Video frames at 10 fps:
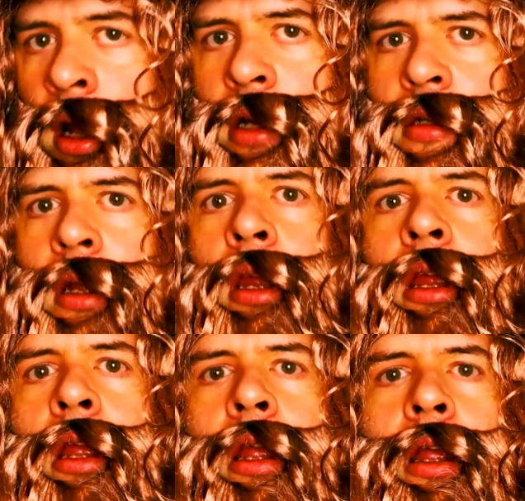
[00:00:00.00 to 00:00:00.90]
the next day,
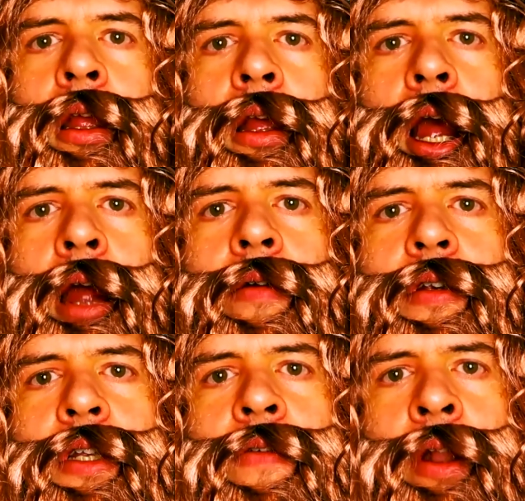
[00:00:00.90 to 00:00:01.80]
I
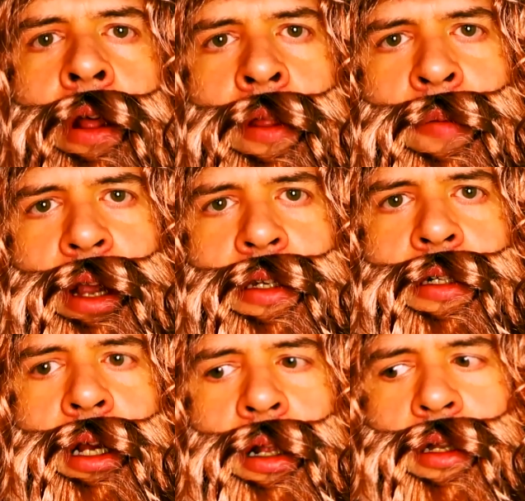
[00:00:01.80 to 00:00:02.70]
received another box of
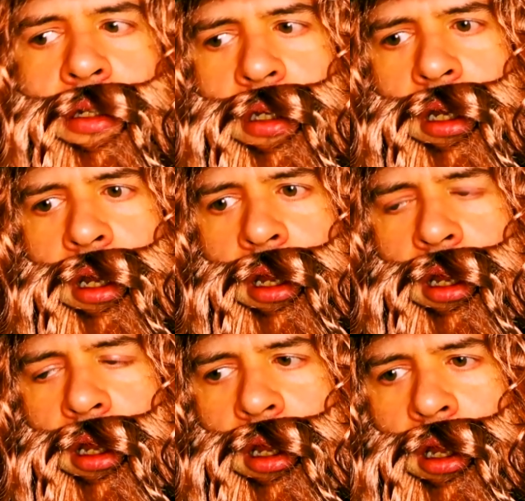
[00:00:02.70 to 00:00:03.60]
chocolates.
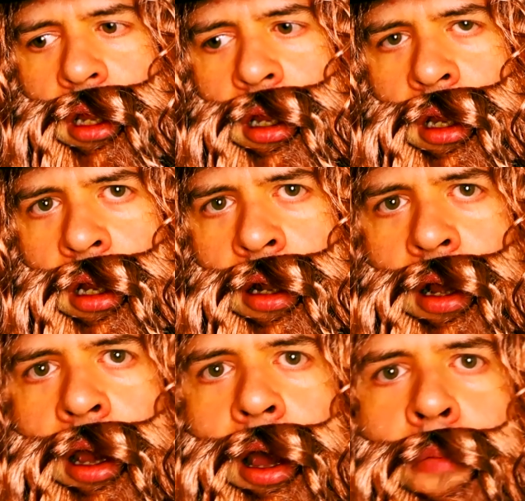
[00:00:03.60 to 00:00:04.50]
And
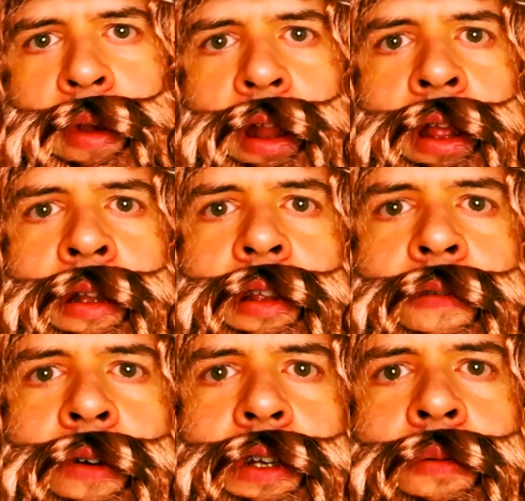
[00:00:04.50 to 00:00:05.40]
I bit into the
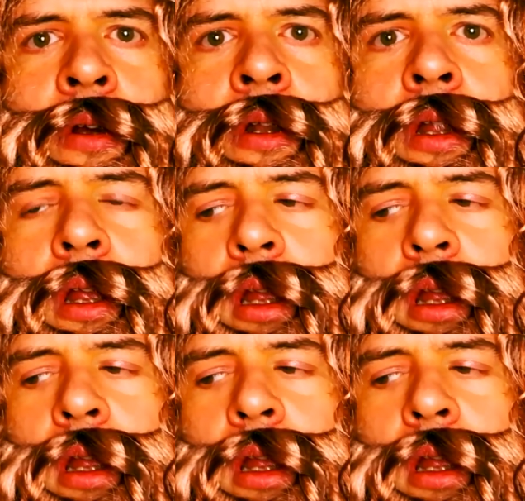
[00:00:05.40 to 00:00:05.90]
first one,